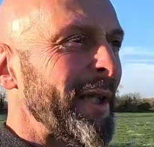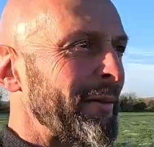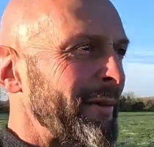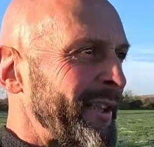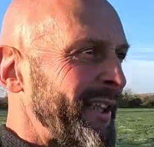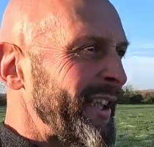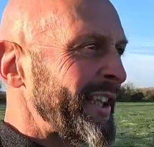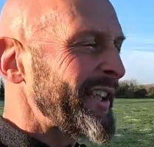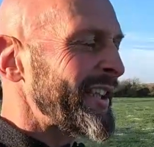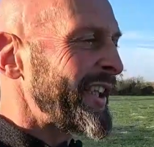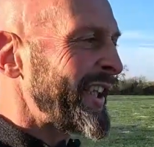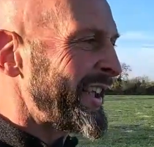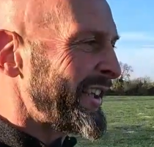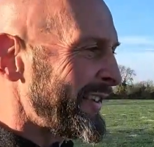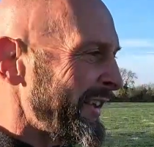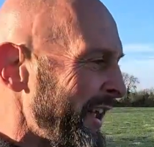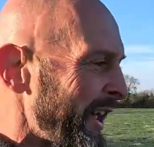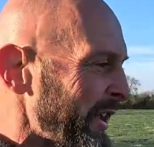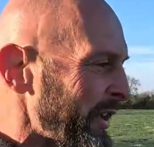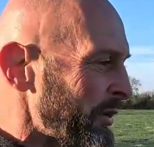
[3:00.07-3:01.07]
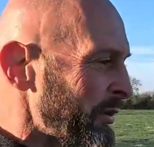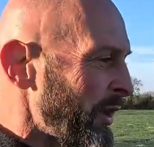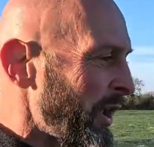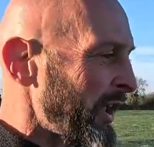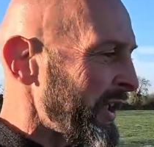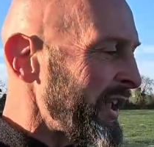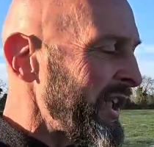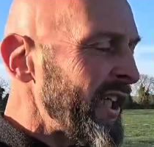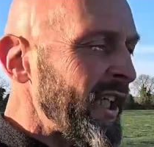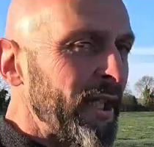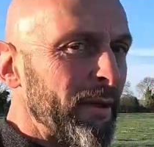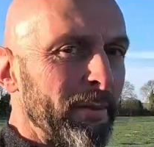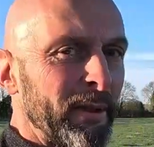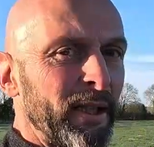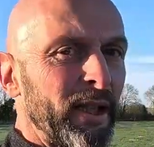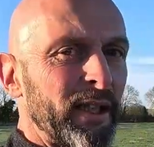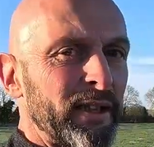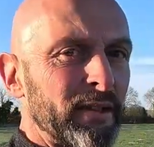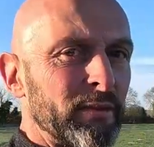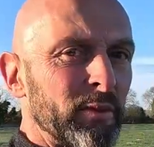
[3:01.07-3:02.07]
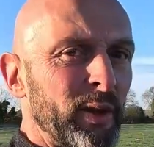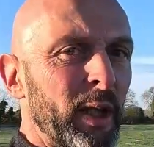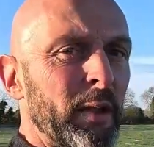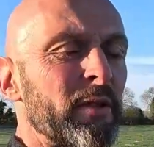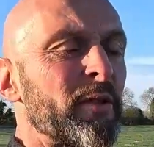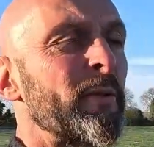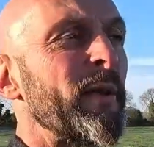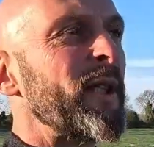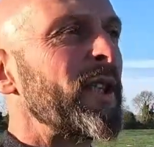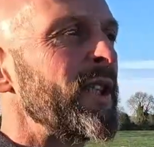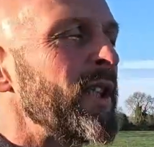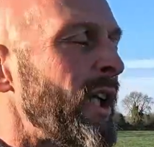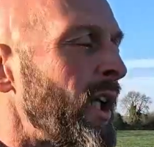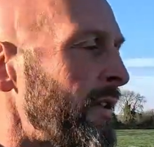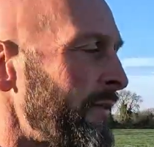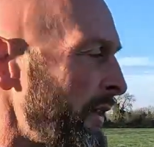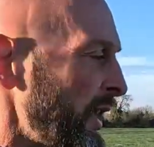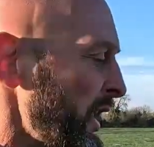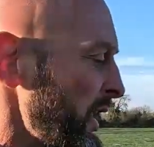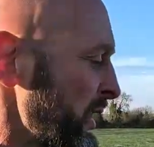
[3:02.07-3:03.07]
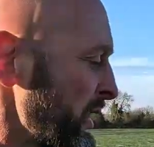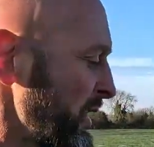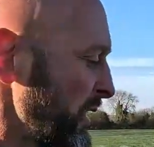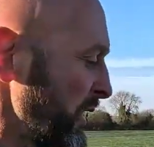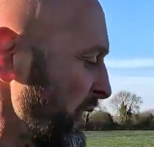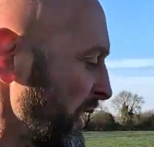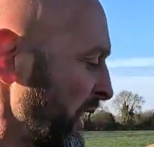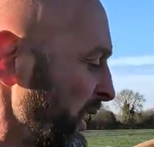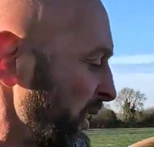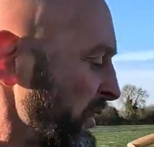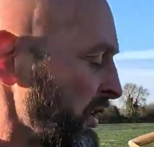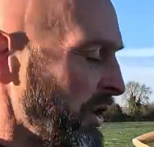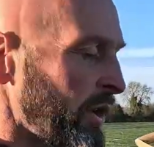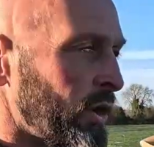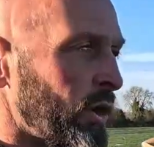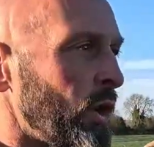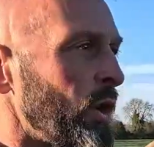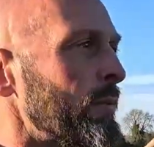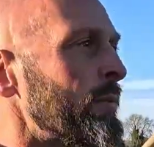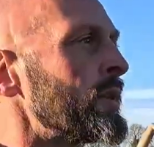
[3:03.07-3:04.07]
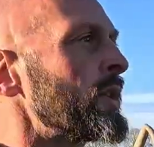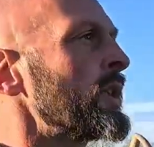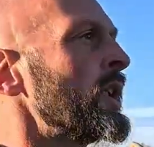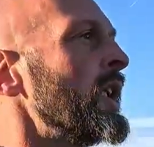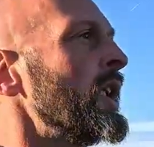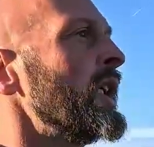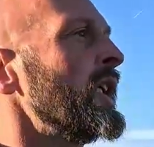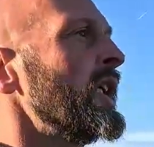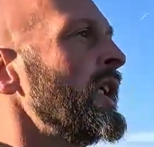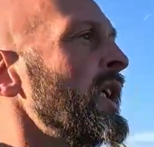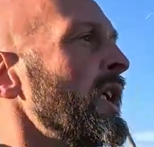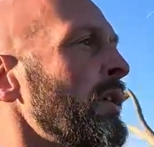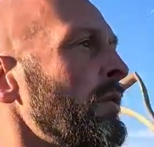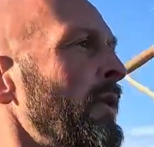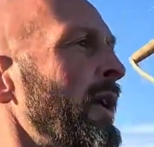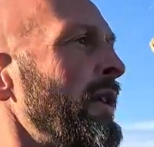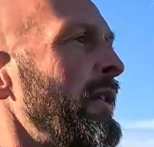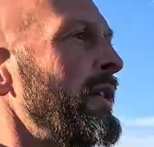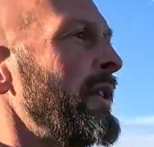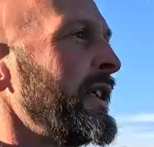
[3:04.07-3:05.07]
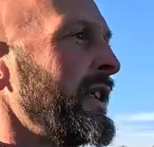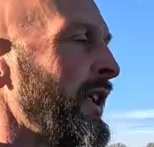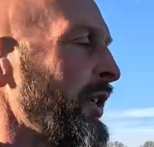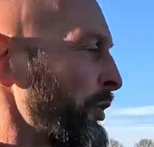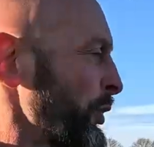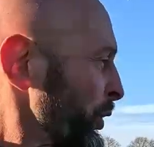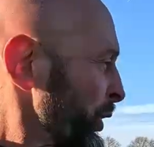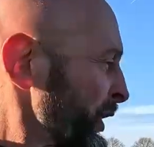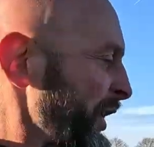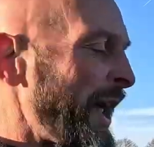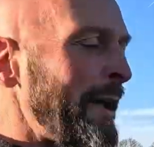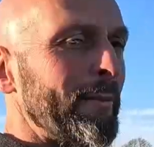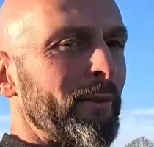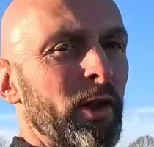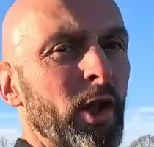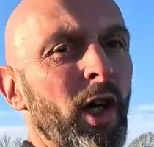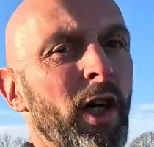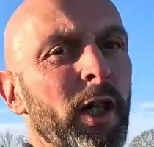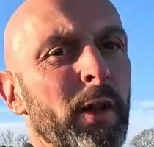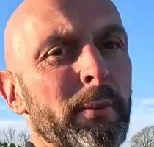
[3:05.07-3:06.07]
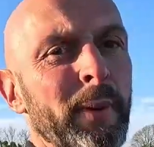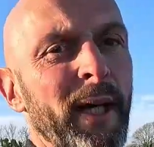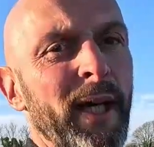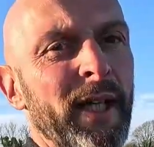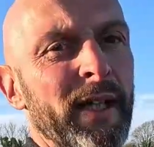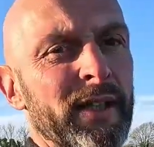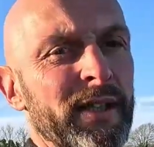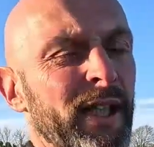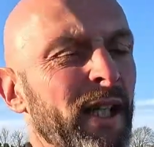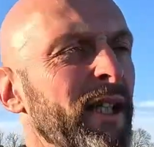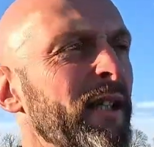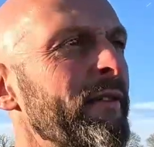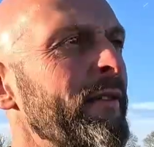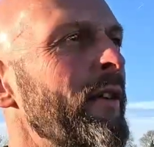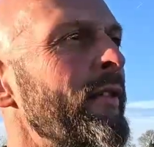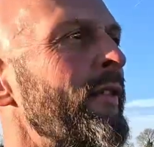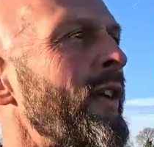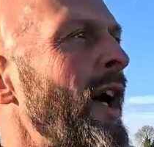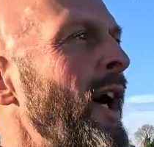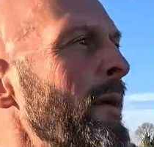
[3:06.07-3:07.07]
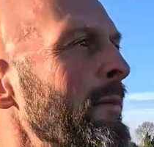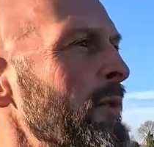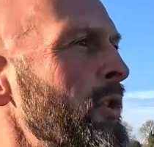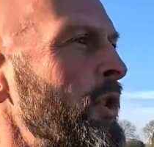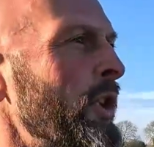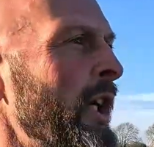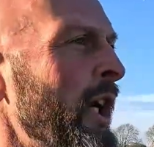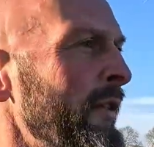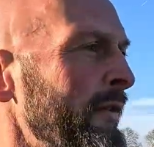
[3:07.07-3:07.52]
able to get into the ground all right here. But like when I'm speaking at events and, and to groups, one thing I always hammer on about is that every farmer should